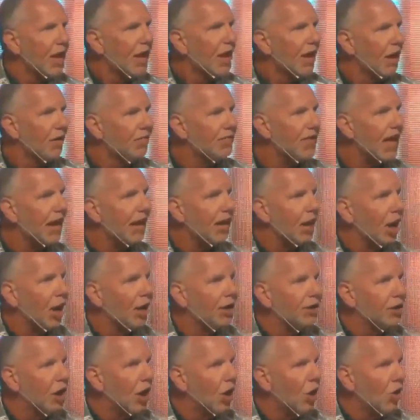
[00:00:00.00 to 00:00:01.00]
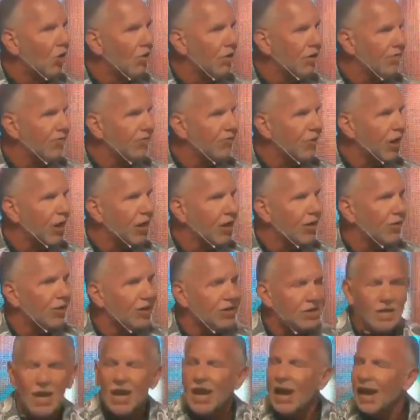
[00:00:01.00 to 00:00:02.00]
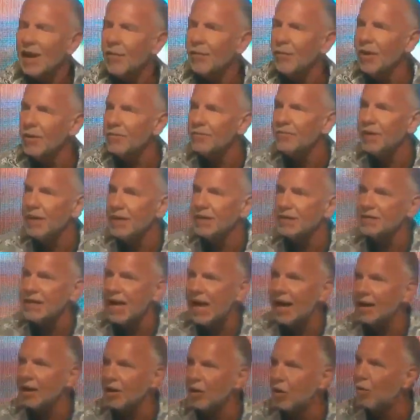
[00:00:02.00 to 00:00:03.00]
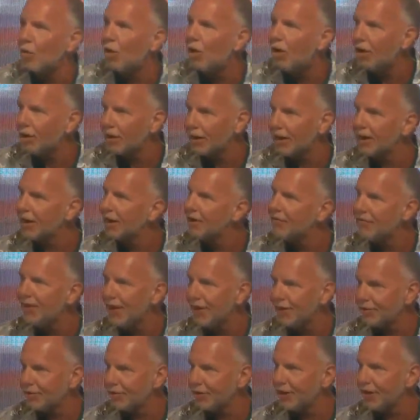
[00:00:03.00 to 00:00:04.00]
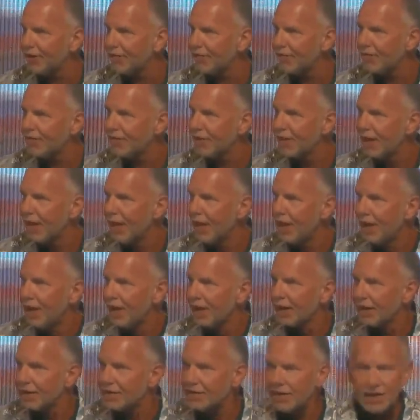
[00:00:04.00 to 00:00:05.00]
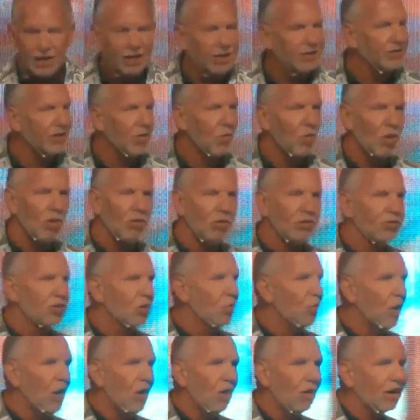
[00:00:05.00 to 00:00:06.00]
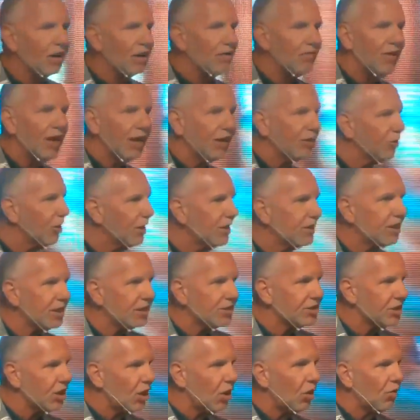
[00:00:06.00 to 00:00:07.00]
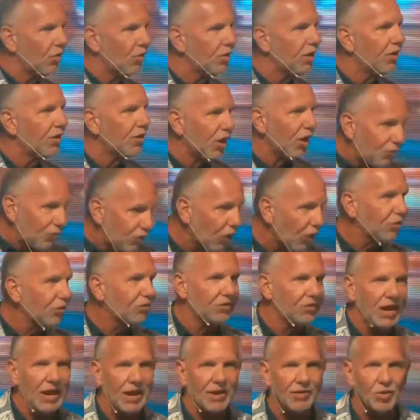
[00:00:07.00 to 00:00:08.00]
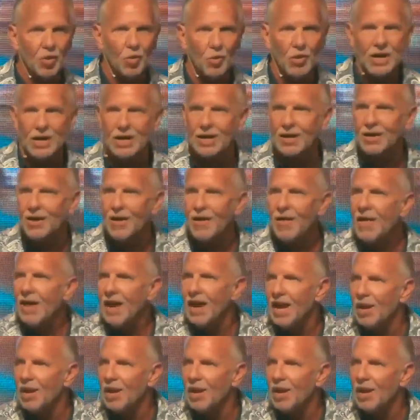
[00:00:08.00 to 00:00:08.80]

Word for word: of that unknown in front of us, and we miss out on walking in victory. Because he doesn't want us to walk in victory just on the first day of the week. He